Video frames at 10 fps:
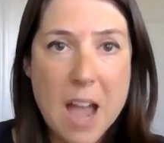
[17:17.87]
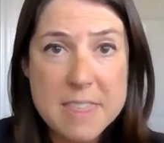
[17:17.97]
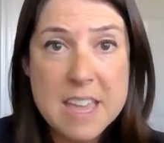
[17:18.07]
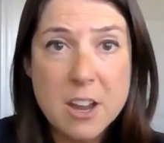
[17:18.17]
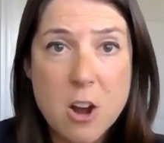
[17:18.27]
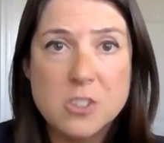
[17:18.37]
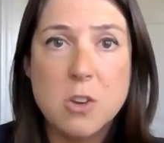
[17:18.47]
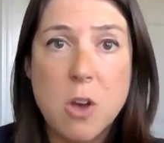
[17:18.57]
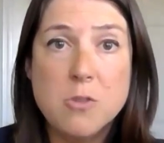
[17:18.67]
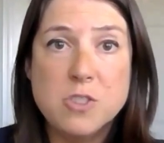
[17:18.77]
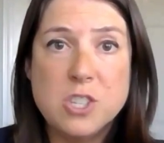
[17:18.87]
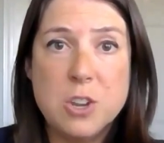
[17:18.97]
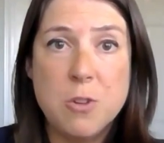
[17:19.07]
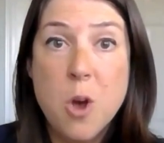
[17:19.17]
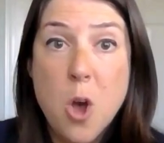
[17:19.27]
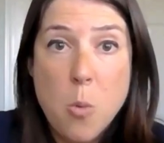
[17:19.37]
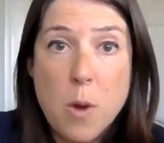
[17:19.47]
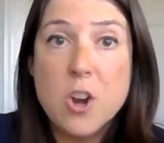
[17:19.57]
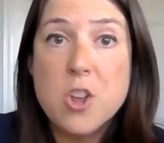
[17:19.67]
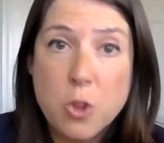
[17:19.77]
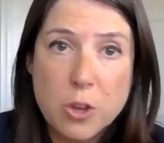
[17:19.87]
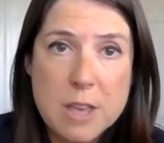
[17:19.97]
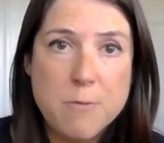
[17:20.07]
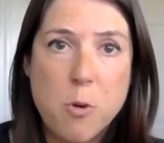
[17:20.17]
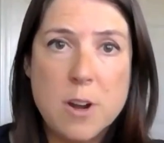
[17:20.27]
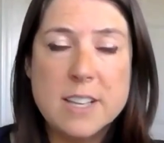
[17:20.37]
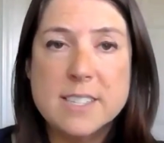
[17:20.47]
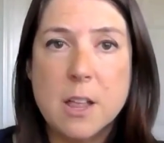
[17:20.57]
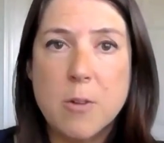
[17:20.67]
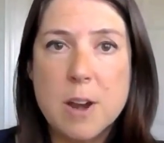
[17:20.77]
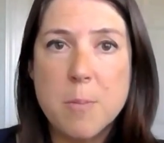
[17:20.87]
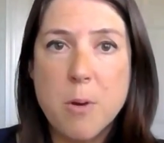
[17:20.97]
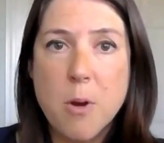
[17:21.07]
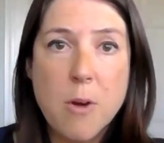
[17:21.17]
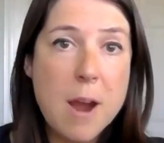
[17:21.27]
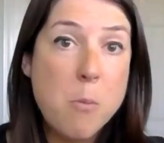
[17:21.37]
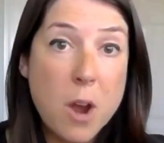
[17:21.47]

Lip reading: I think it also goes to what are you looking for in an accelerator program?